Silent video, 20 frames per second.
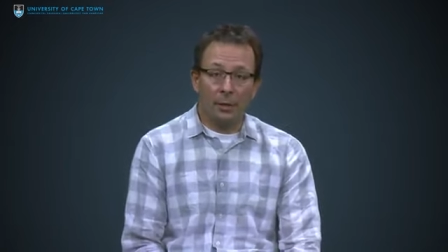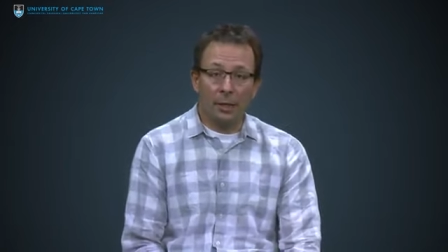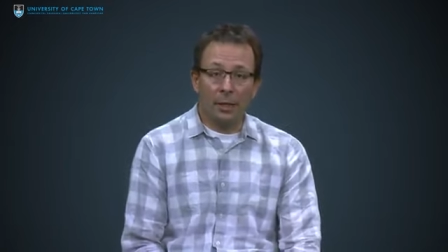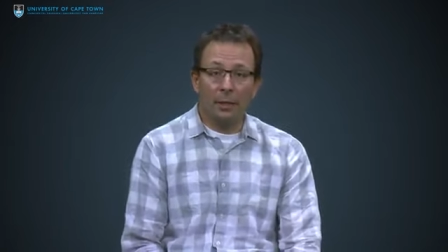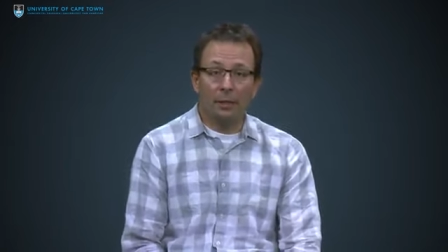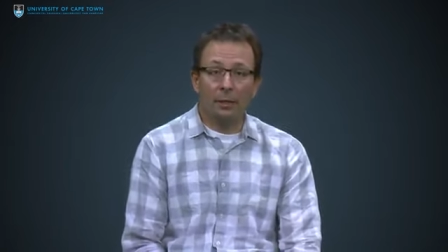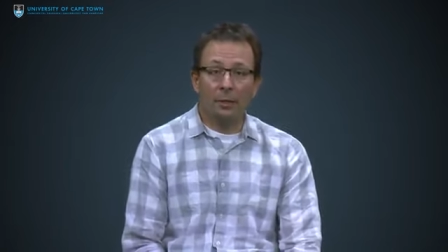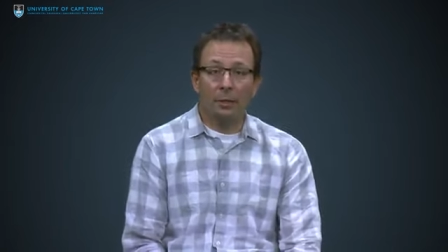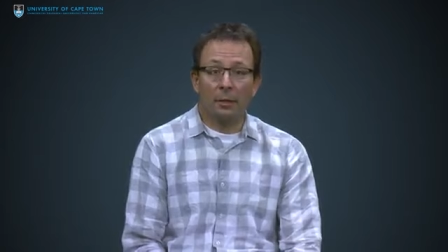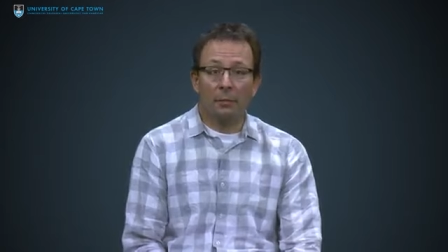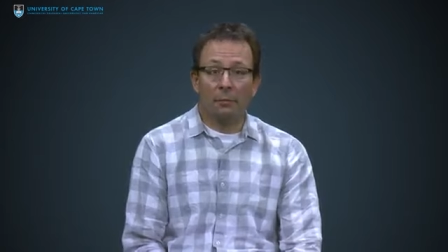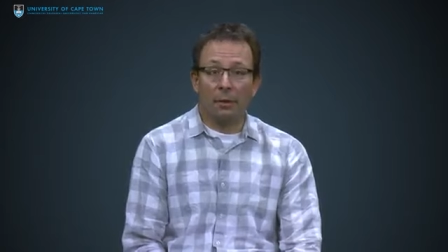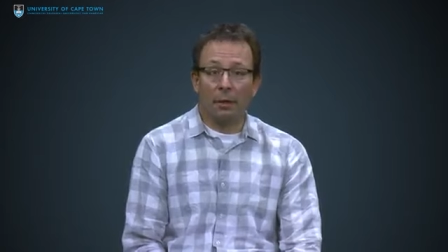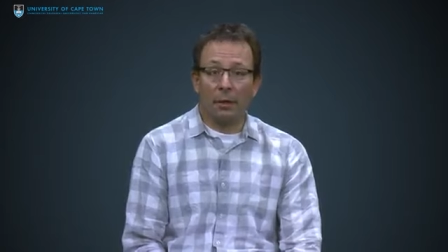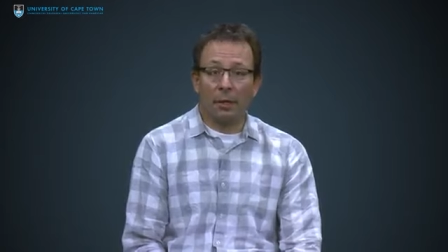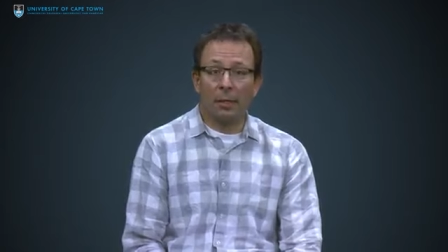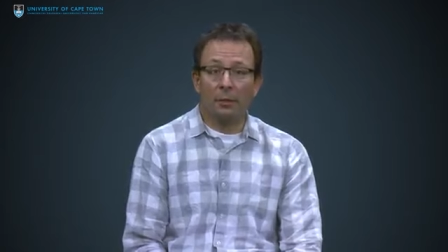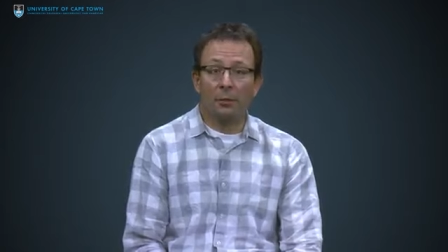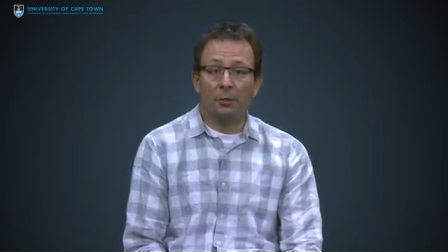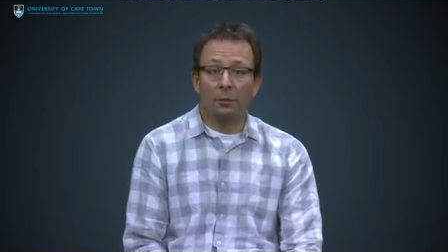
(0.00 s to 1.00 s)
then the
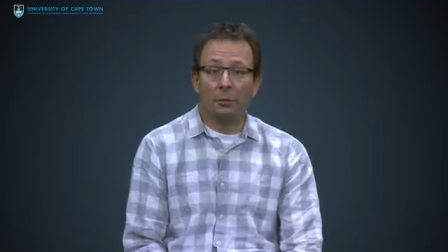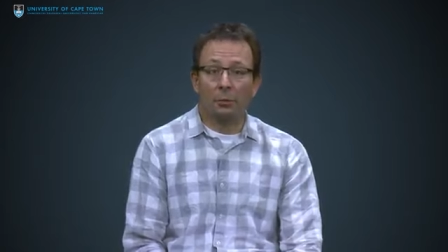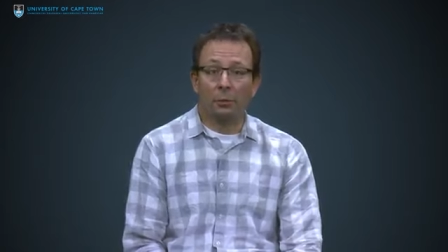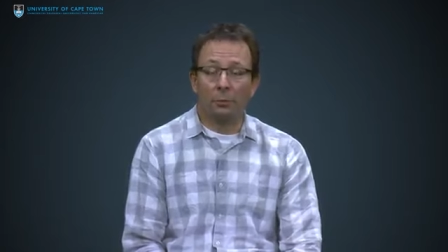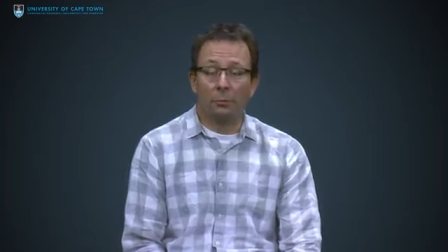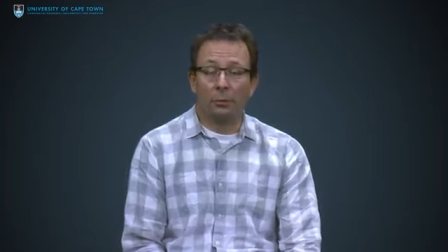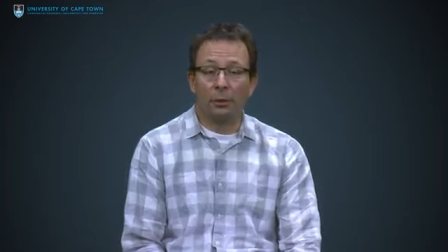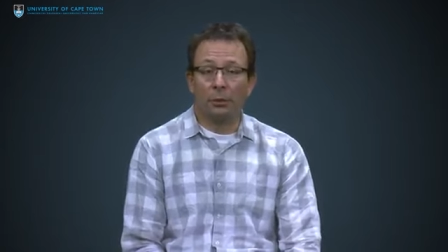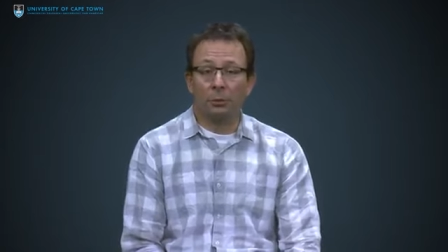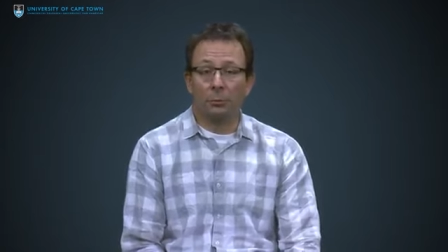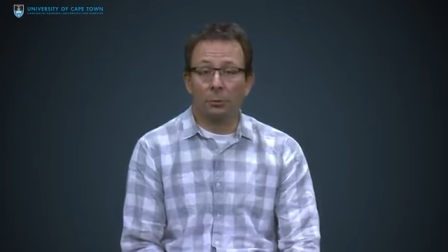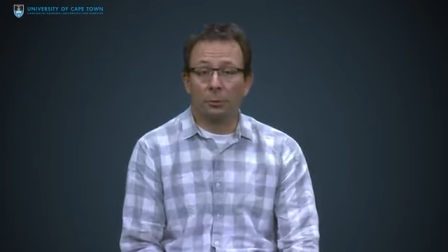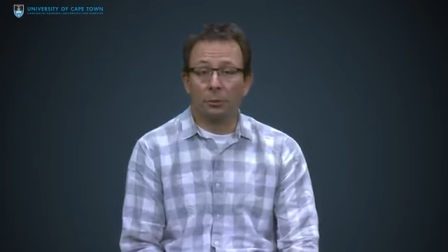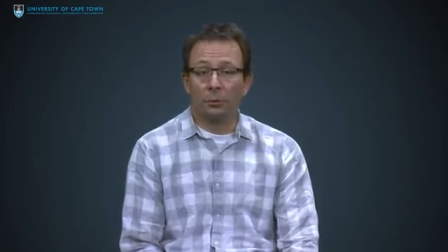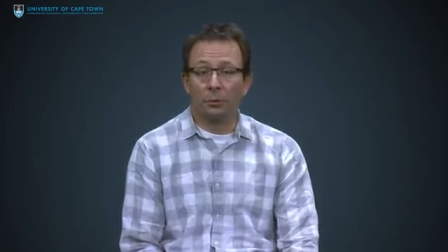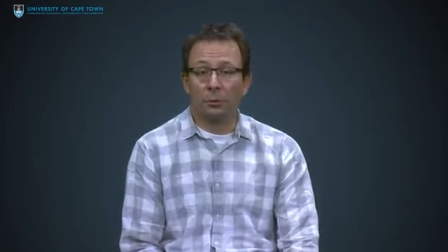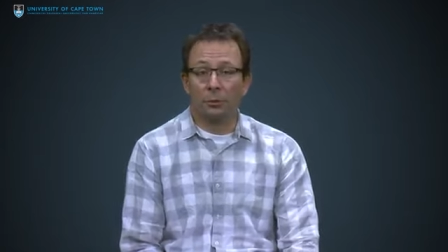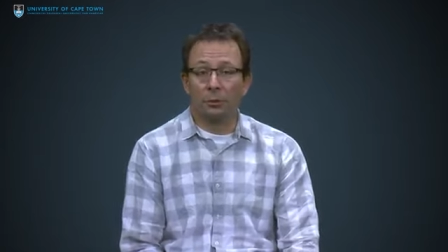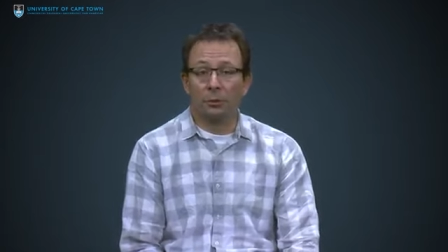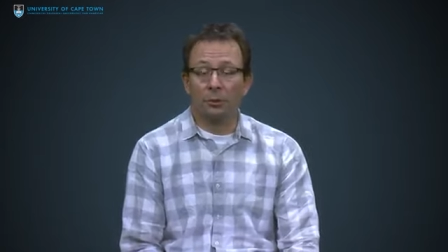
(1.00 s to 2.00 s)
financial
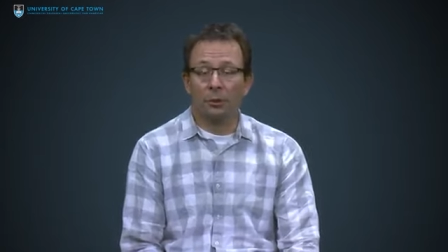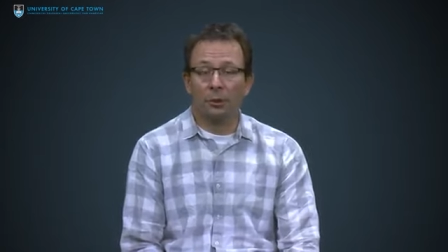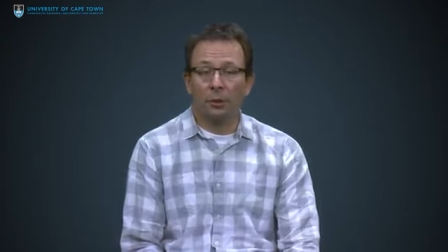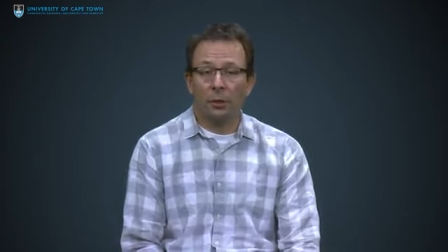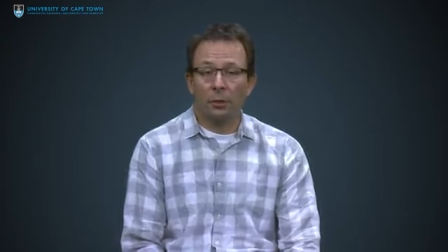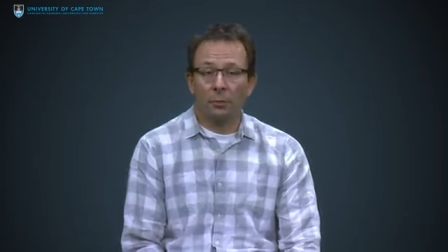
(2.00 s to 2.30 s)
resources